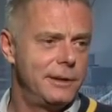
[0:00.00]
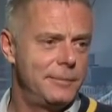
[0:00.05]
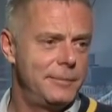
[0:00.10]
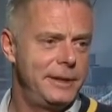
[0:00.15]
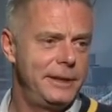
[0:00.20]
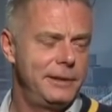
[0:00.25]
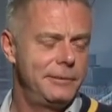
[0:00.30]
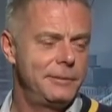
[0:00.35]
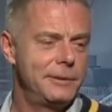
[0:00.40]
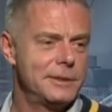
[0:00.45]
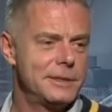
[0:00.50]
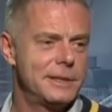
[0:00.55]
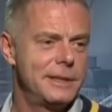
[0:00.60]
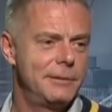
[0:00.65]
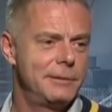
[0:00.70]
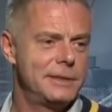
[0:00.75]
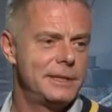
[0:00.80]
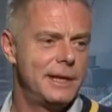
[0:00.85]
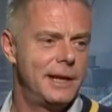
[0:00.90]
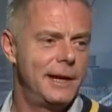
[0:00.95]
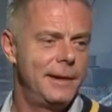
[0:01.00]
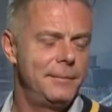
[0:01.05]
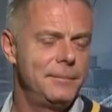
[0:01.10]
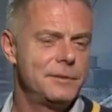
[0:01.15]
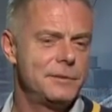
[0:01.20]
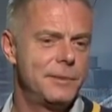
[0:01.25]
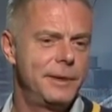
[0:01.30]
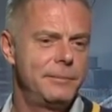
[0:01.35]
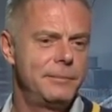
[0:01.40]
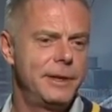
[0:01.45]
I mean, there were
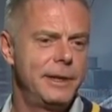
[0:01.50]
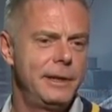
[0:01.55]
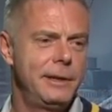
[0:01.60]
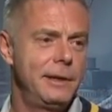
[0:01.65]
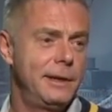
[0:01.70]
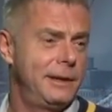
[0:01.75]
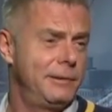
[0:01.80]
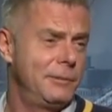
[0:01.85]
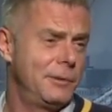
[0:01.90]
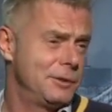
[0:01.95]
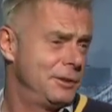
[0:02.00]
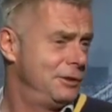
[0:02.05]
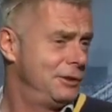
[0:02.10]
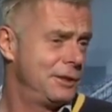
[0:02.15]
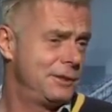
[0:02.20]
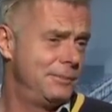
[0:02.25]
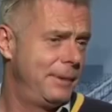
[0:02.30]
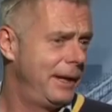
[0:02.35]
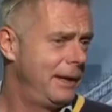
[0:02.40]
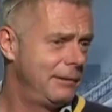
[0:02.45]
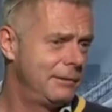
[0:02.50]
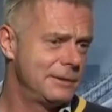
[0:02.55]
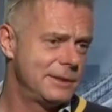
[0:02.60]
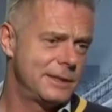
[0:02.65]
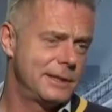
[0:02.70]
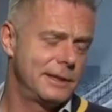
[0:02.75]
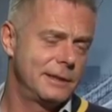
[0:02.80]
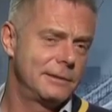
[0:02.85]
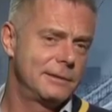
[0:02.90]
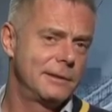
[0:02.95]
times when we, and it wasn't just me, it was
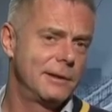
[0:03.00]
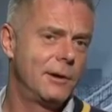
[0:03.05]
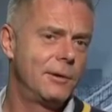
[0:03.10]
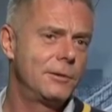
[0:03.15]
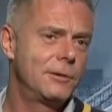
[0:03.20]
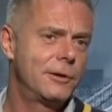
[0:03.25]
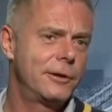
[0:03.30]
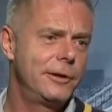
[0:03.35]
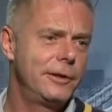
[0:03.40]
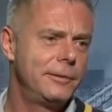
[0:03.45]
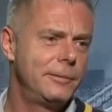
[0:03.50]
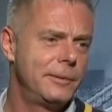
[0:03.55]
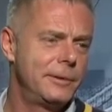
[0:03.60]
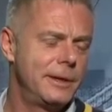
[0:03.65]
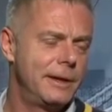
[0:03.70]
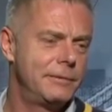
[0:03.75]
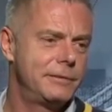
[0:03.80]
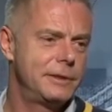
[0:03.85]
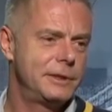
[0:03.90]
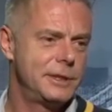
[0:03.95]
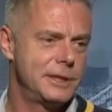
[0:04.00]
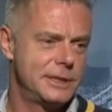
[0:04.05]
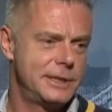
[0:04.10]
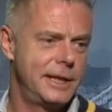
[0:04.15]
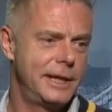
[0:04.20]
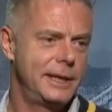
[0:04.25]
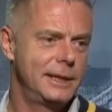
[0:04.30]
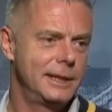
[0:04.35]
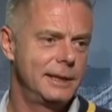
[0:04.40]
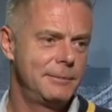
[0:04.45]
the whole crew would have to just
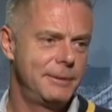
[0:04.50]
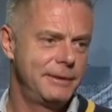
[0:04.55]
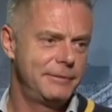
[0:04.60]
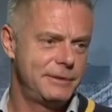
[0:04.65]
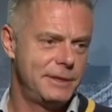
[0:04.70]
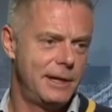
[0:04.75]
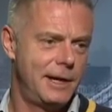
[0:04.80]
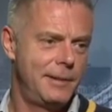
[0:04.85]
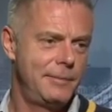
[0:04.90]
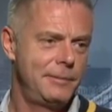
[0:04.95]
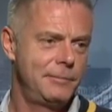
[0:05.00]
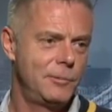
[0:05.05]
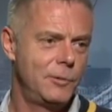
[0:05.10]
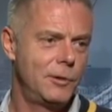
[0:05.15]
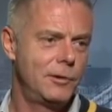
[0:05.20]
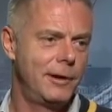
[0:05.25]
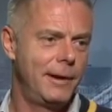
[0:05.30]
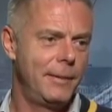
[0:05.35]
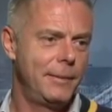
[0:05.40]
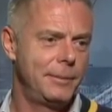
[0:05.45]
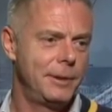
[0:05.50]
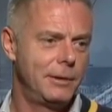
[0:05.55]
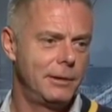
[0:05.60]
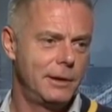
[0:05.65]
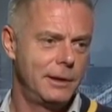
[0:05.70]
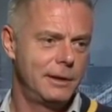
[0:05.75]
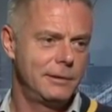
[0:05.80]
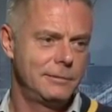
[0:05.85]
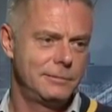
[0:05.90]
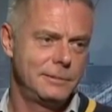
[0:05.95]
take a little bit of time and walk around the block
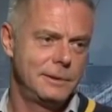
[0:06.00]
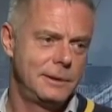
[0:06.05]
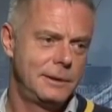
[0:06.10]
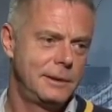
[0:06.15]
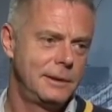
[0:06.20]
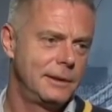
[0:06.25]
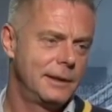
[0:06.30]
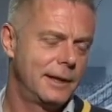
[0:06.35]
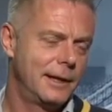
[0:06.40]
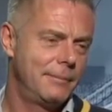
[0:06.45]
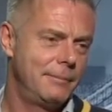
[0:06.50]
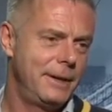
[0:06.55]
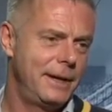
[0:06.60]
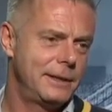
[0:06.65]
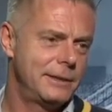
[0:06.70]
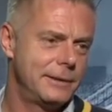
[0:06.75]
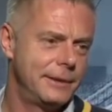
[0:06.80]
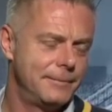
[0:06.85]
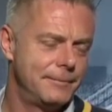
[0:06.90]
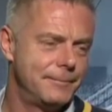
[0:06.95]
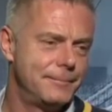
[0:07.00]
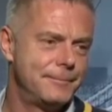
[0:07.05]
and come back to it.